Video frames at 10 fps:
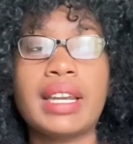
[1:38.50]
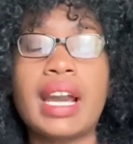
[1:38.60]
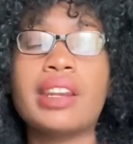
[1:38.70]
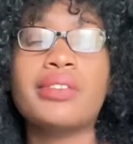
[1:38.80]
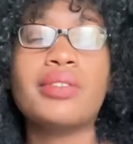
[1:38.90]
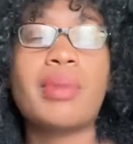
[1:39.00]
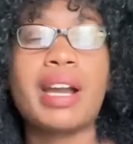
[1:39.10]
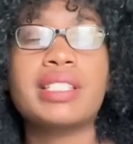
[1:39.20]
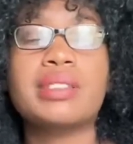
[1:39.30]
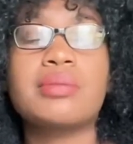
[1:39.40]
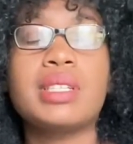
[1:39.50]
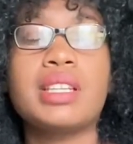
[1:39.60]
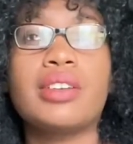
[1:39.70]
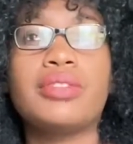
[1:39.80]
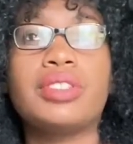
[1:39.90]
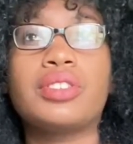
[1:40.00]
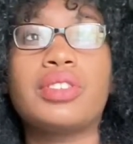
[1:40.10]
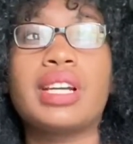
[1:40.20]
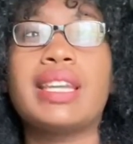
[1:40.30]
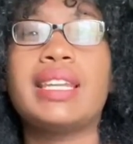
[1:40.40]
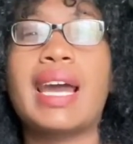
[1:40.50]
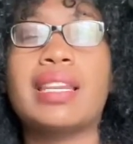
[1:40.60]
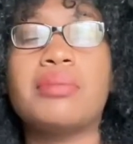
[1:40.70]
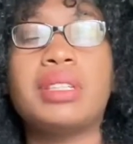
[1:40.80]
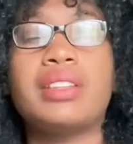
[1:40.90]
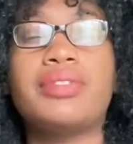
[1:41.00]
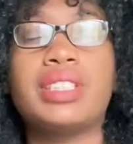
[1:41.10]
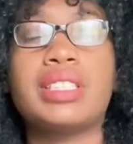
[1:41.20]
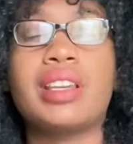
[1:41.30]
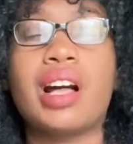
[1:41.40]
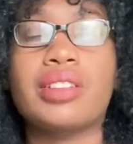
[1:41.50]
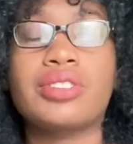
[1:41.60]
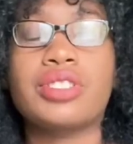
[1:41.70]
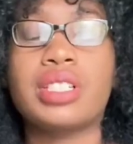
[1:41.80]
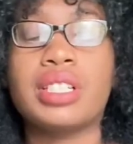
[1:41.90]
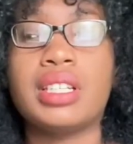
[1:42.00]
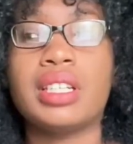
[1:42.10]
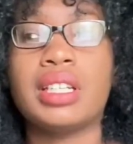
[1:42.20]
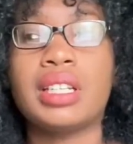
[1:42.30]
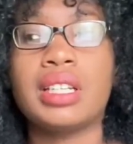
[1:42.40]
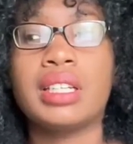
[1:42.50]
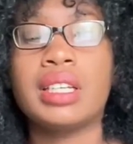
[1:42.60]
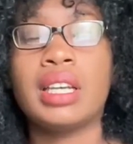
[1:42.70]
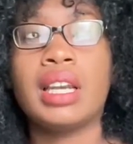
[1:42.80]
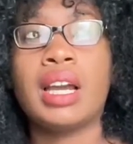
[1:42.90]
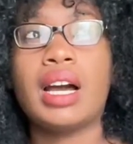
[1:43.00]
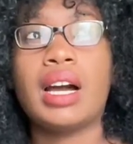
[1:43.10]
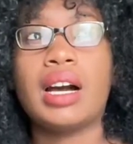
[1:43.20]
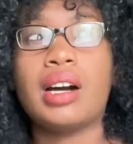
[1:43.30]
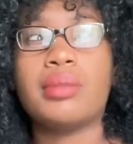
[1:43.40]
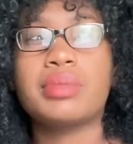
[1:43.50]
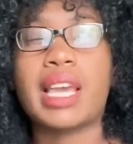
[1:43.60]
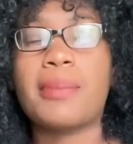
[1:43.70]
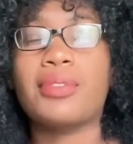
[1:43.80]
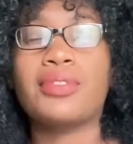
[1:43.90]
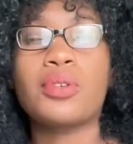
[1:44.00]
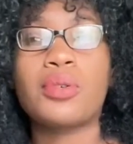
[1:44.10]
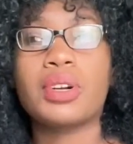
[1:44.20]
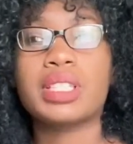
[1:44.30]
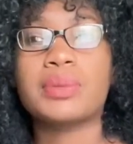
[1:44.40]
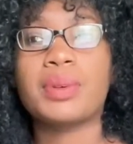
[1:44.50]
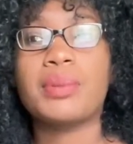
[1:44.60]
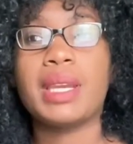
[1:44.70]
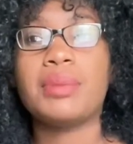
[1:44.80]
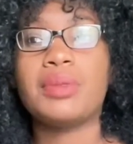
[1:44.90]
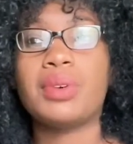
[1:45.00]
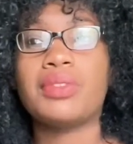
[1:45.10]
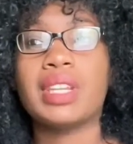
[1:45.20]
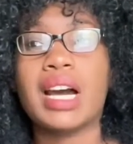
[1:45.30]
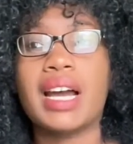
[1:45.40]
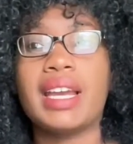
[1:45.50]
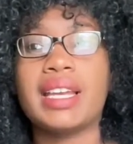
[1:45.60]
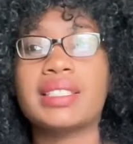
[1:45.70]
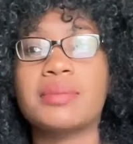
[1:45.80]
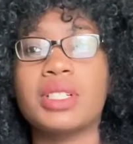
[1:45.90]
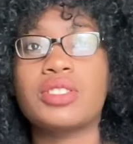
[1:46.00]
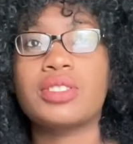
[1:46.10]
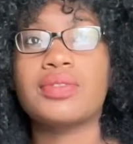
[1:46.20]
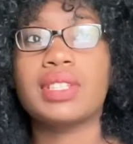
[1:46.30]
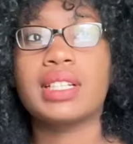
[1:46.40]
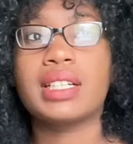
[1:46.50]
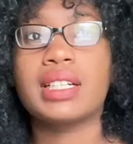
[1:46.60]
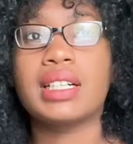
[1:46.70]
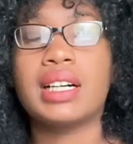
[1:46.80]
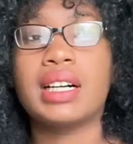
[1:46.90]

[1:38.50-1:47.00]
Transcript: of reminds me of your anatomy and physiology type of course, but maybe with not as much of the